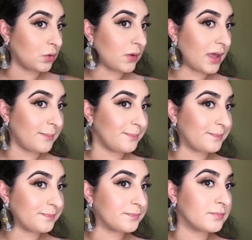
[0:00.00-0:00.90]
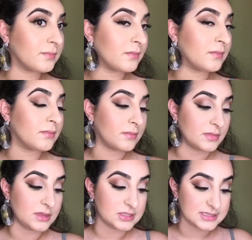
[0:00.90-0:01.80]
Okay,
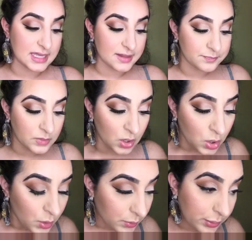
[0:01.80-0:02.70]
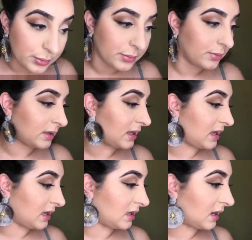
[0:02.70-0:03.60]
there's that.
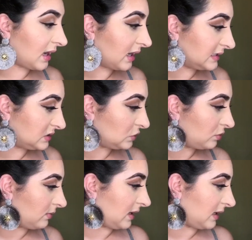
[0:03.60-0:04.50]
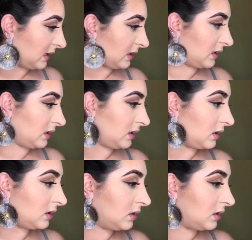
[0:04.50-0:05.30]
And I do my